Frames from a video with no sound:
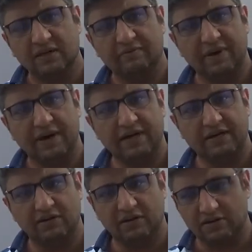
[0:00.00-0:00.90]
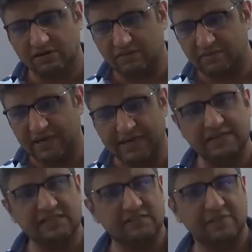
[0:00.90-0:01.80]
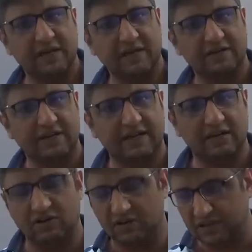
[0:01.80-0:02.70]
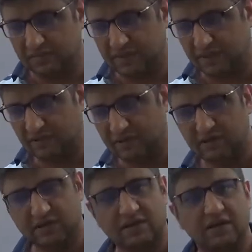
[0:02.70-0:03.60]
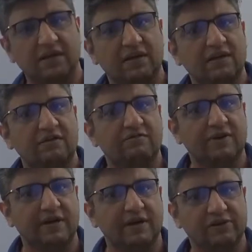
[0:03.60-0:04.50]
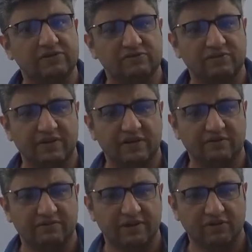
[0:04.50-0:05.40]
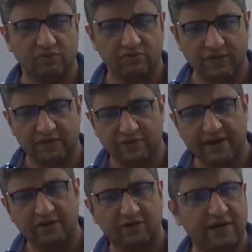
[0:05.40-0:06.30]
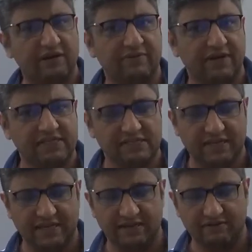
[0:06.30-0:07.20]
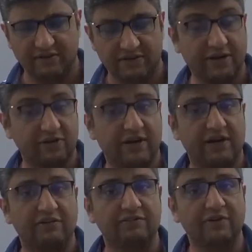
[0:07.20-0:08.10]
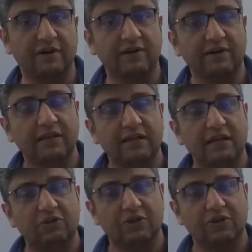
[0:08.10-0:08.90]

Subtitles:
part, or some maintenance is being undertaken on this particular warehouse where we are trying to kind of understand, we are trying to kind of look